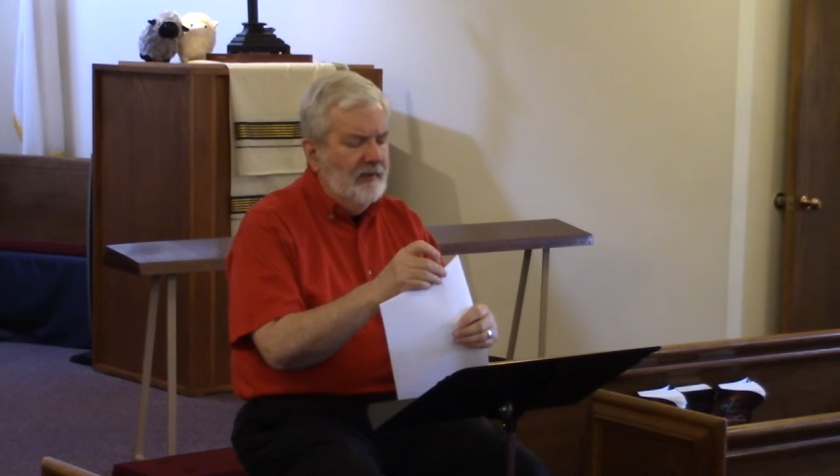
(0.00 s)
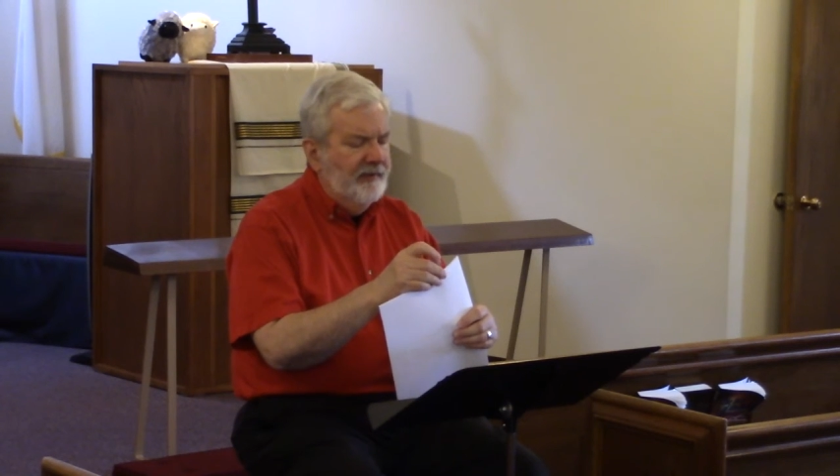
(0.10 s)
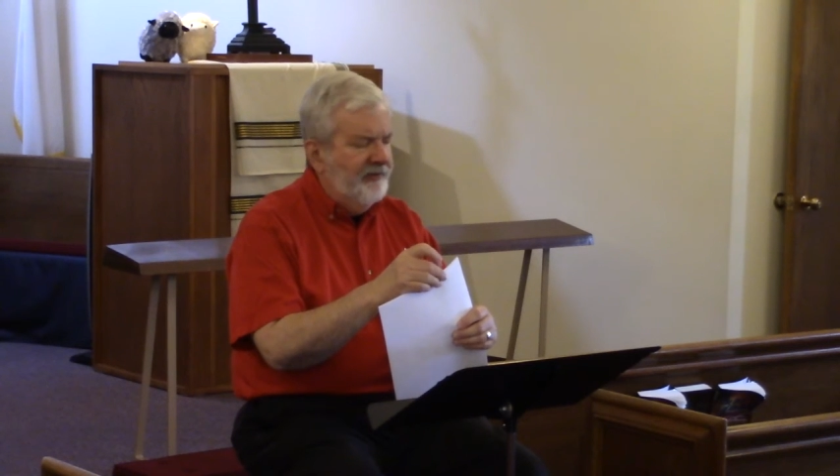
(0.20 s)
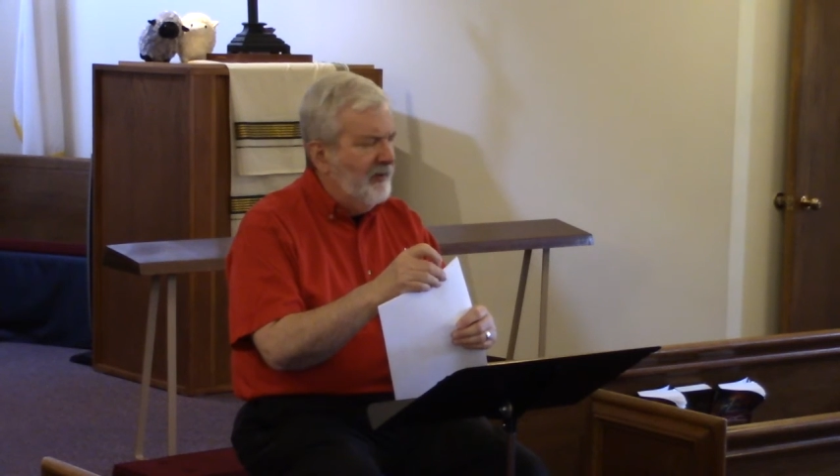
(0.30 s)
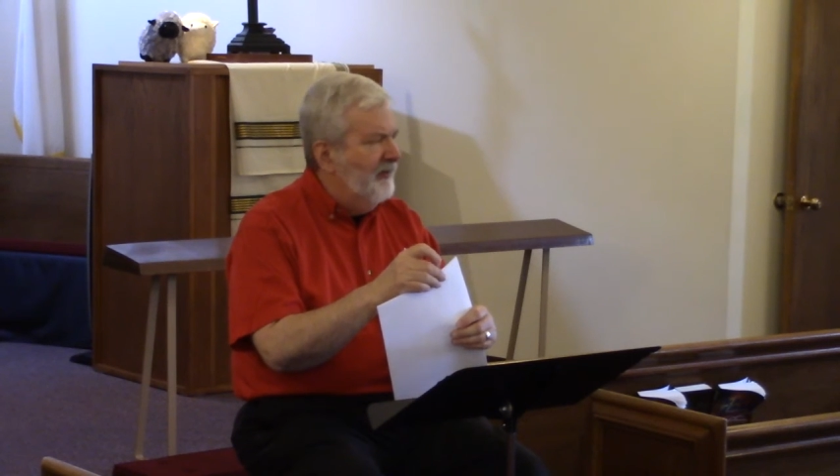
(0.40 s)

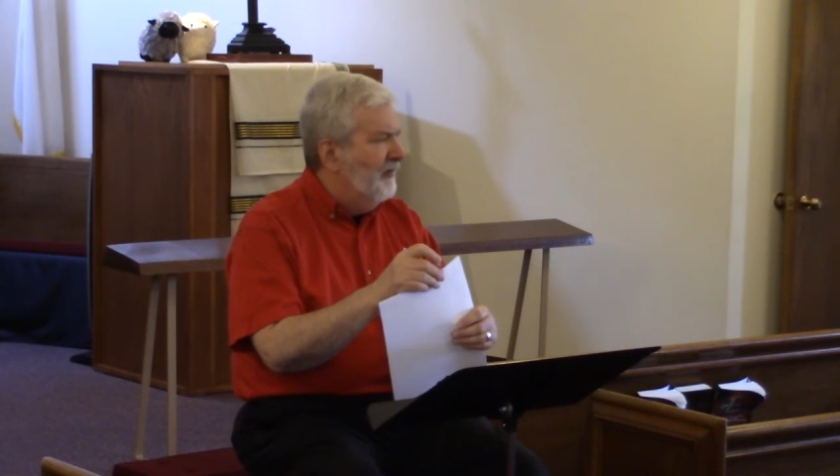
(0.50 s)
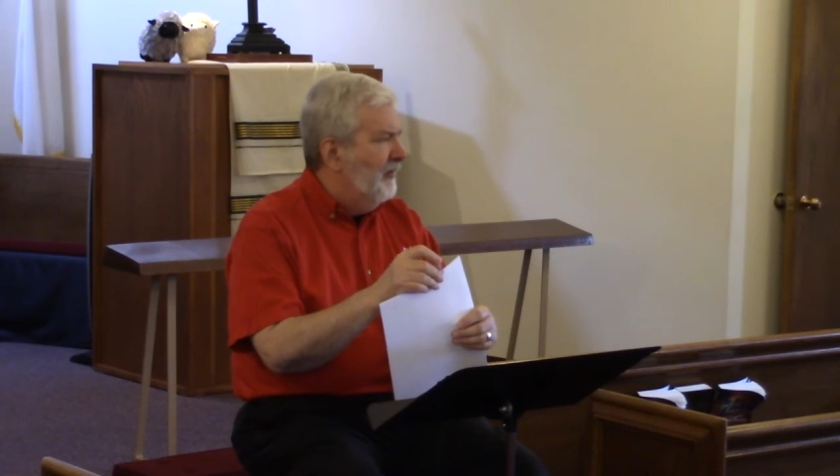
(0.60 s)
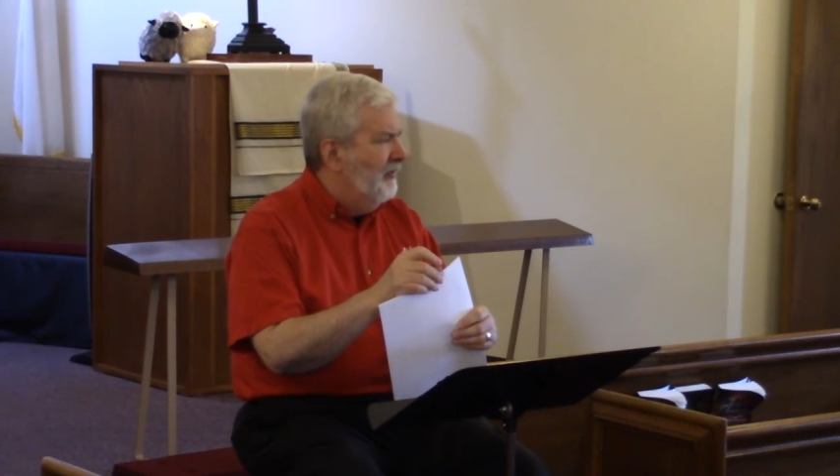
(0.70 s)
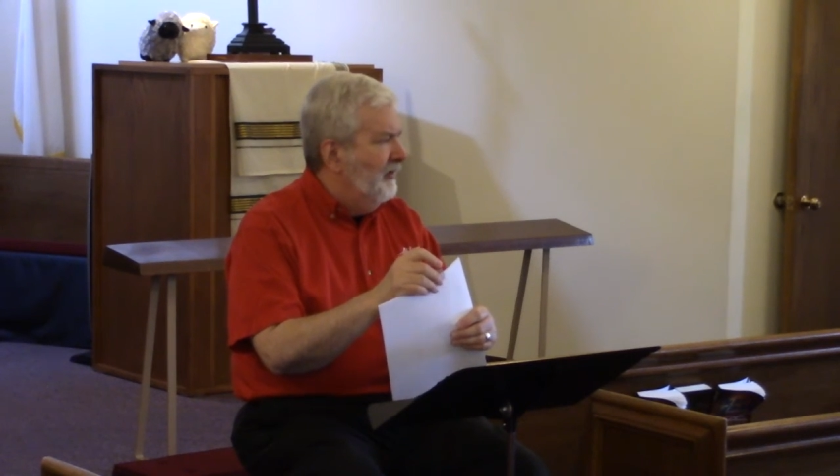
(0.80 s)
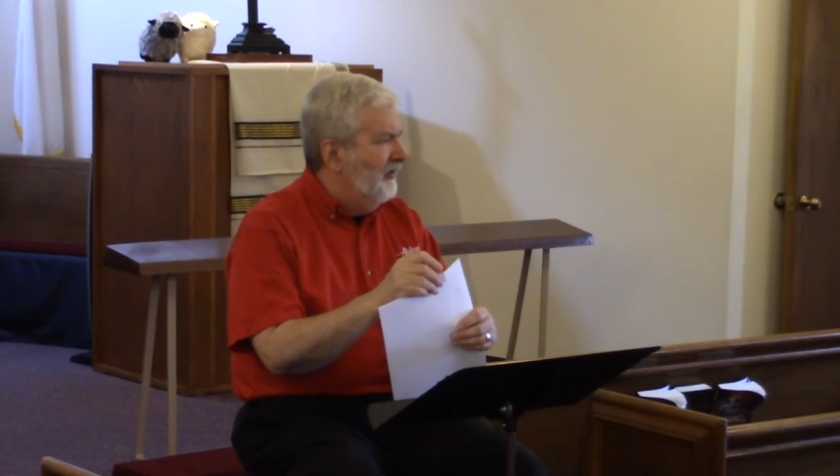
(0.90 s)
And some of them
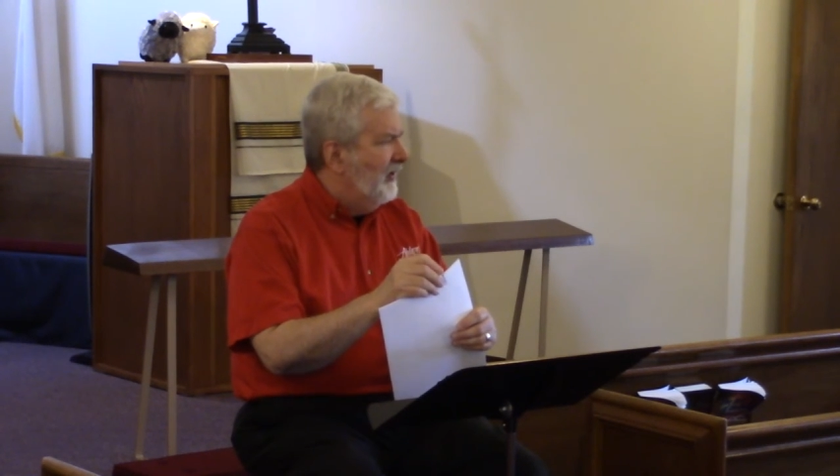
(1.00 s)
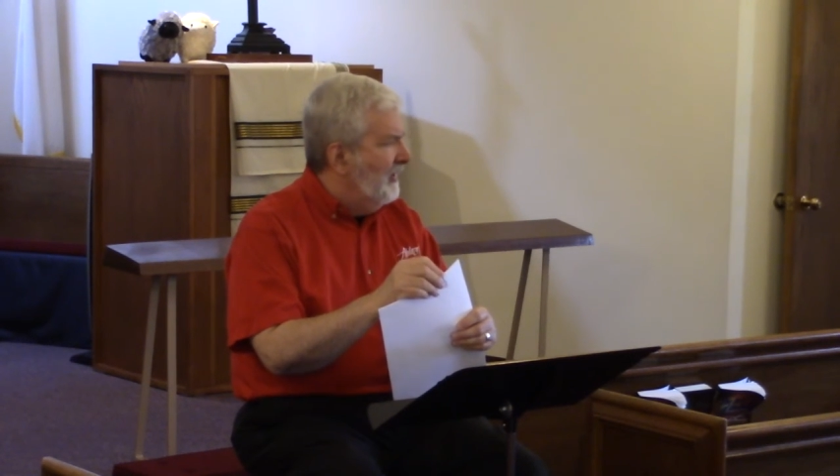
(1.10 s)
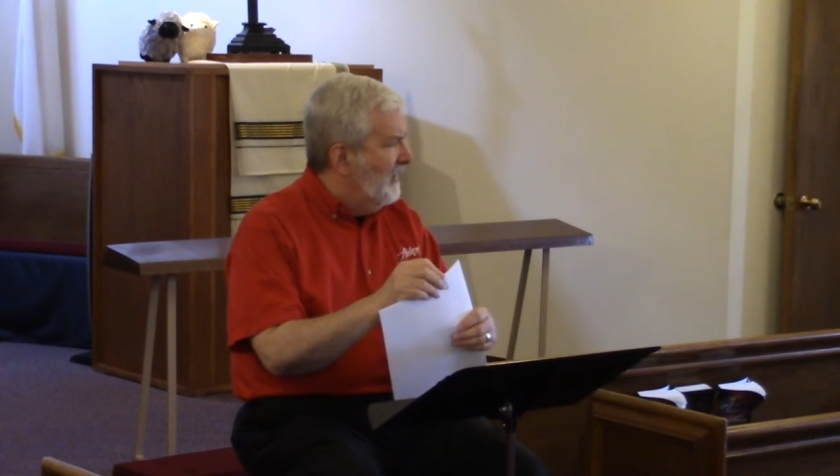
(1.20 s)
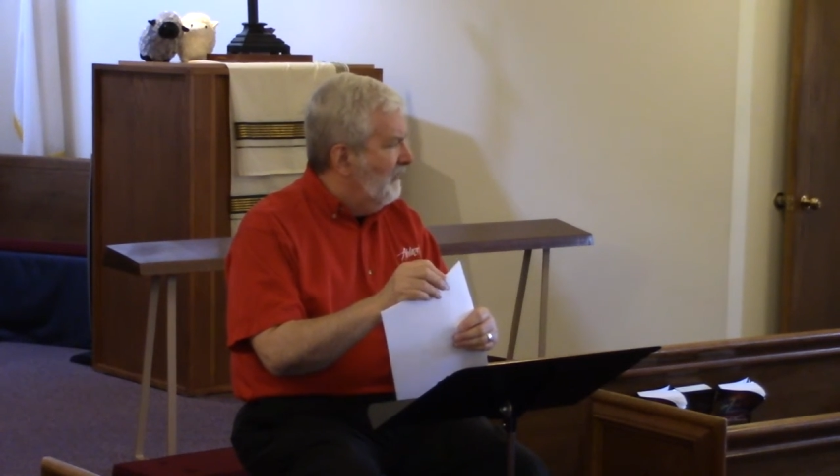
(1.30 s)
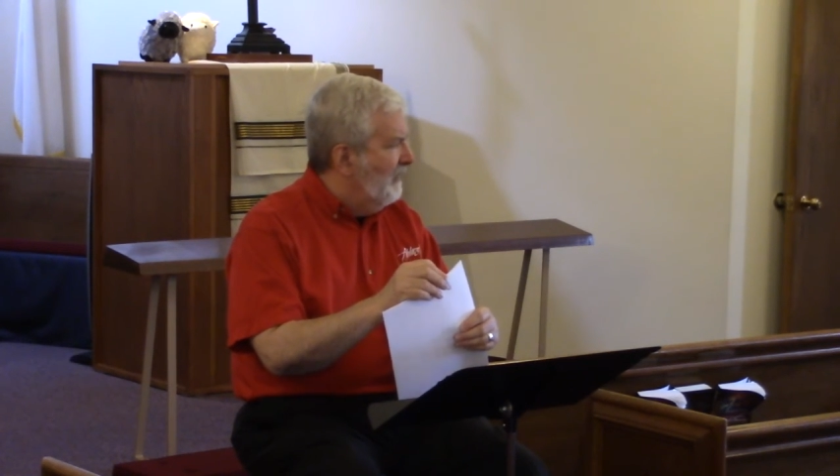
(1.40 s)
appreciated
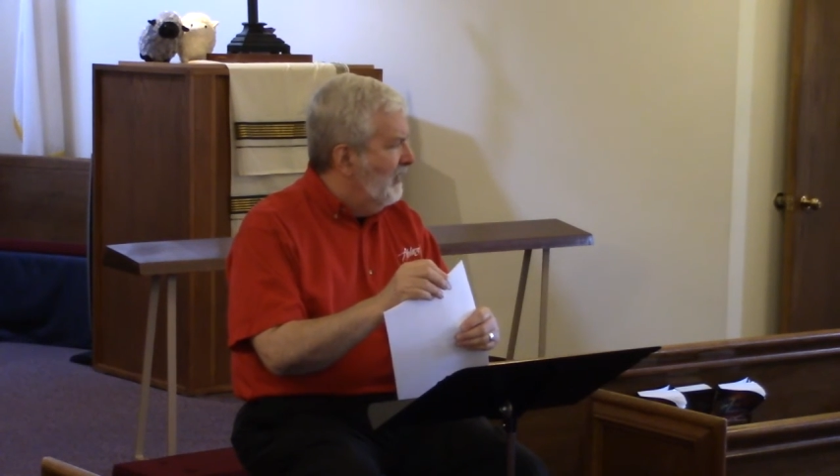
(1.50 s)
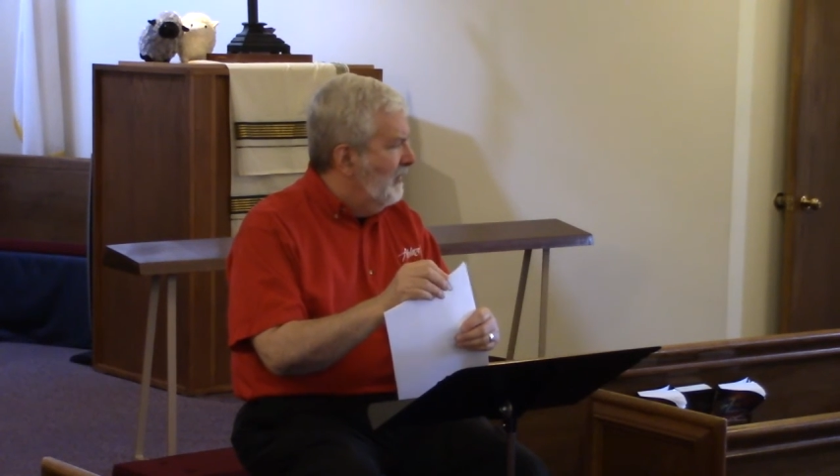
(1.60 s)
that very